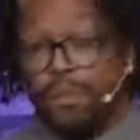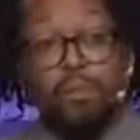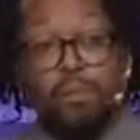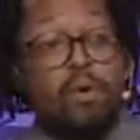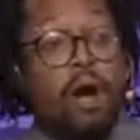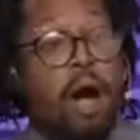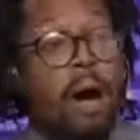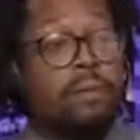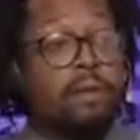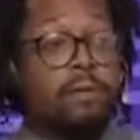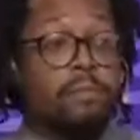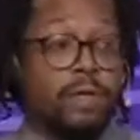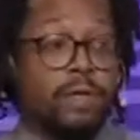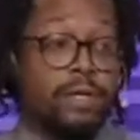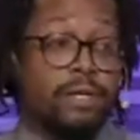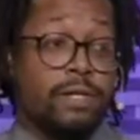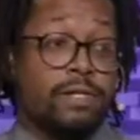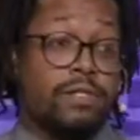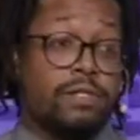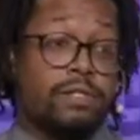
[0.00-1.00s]
Problem
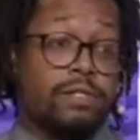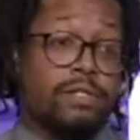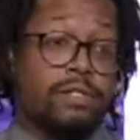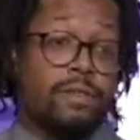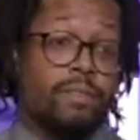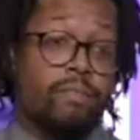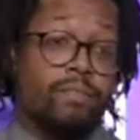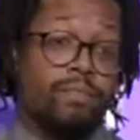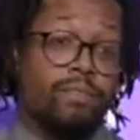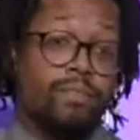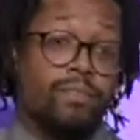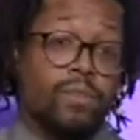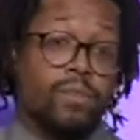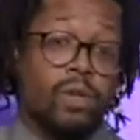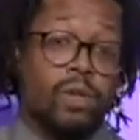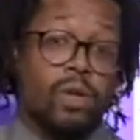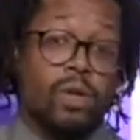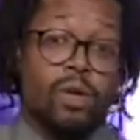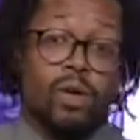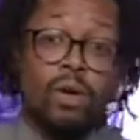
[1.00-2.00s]
is,
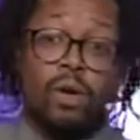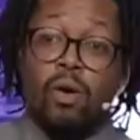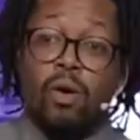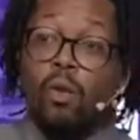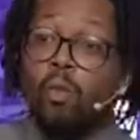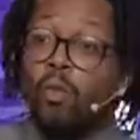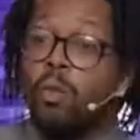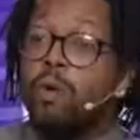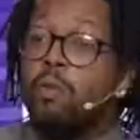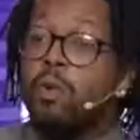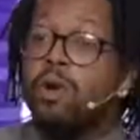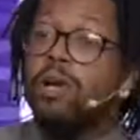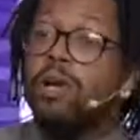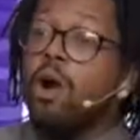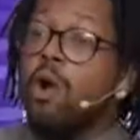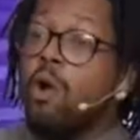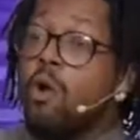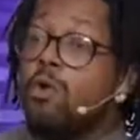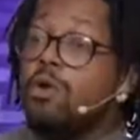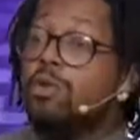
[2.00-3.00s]
we want
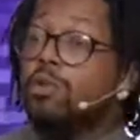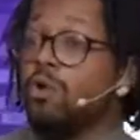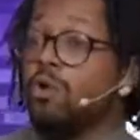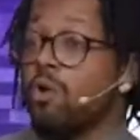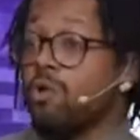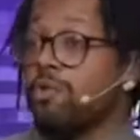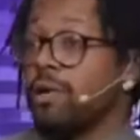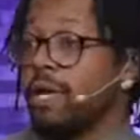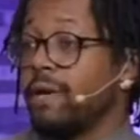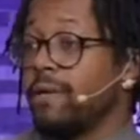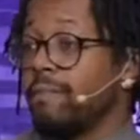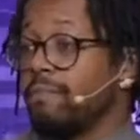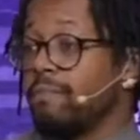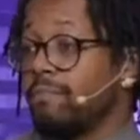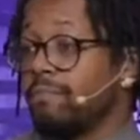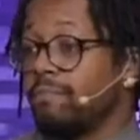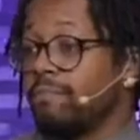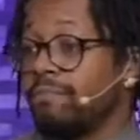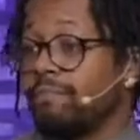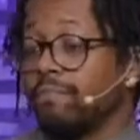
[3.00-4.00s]
our own glory.
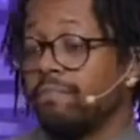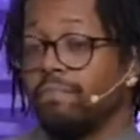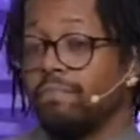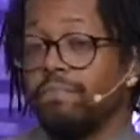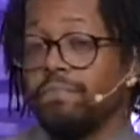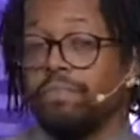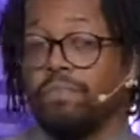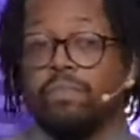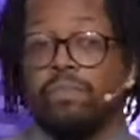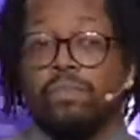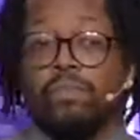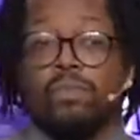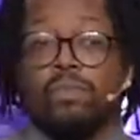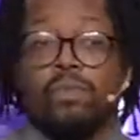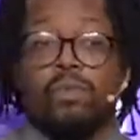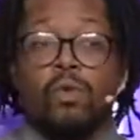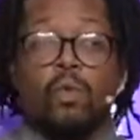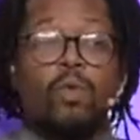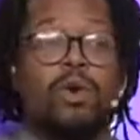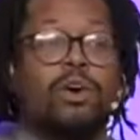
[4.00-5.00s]

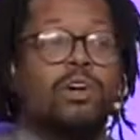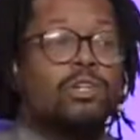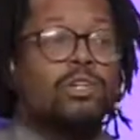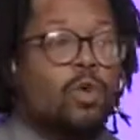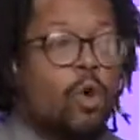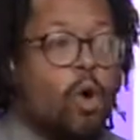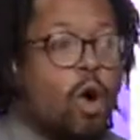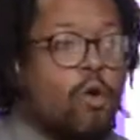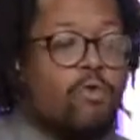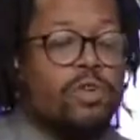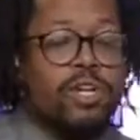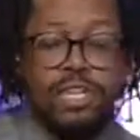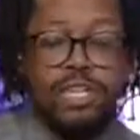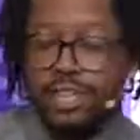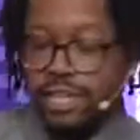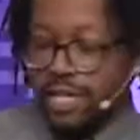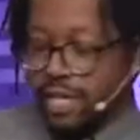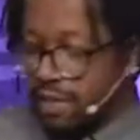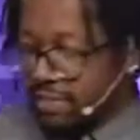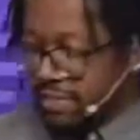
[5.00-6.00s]
We're glory
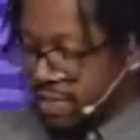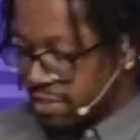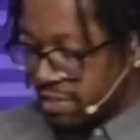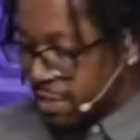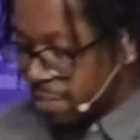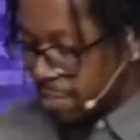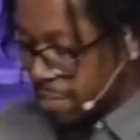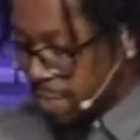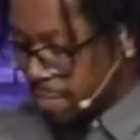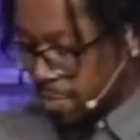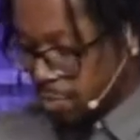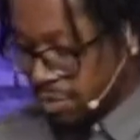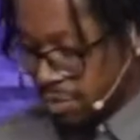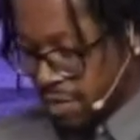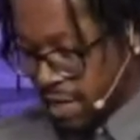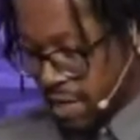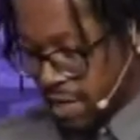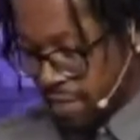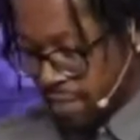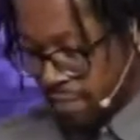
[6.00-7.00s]
thieves, as some people
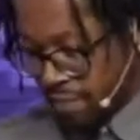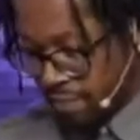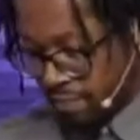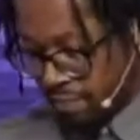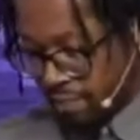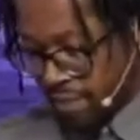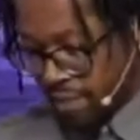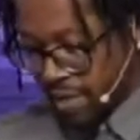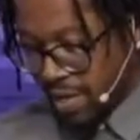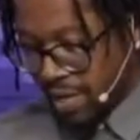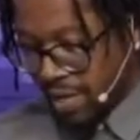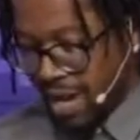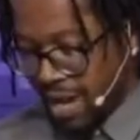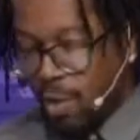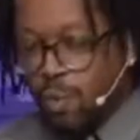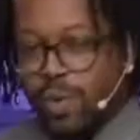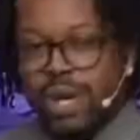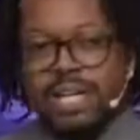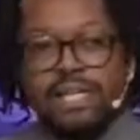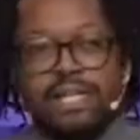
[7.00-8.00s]
say.
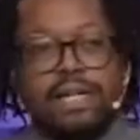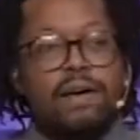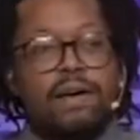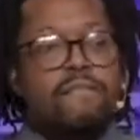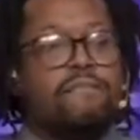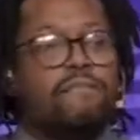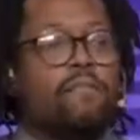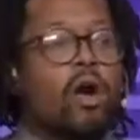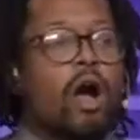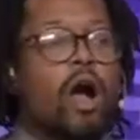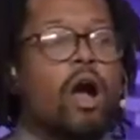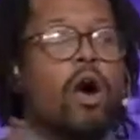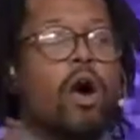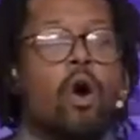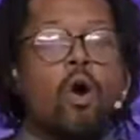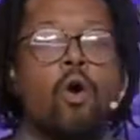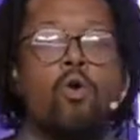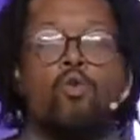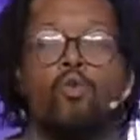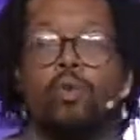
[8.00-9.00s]
And we live for our
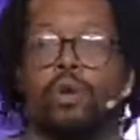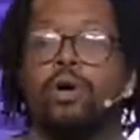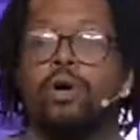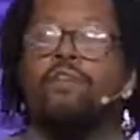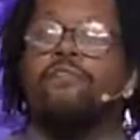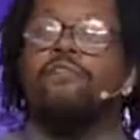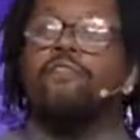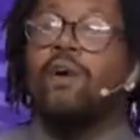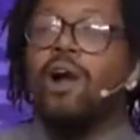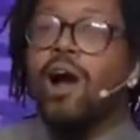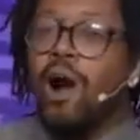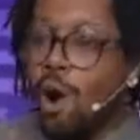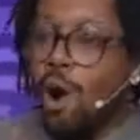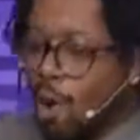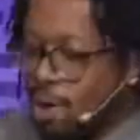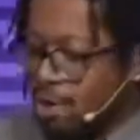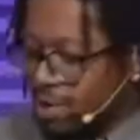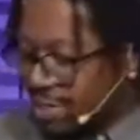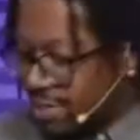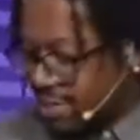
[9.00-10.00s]
own will, for our
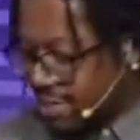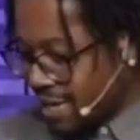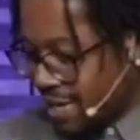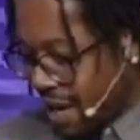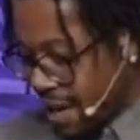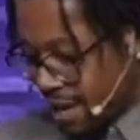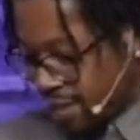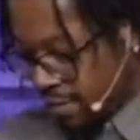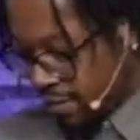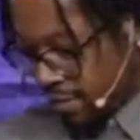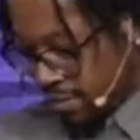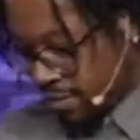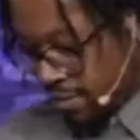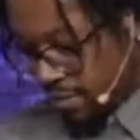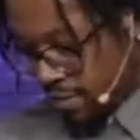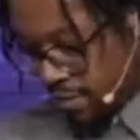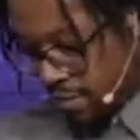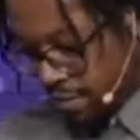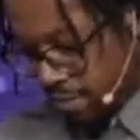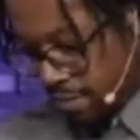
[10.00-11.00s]
own
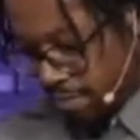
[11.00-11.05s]
desires.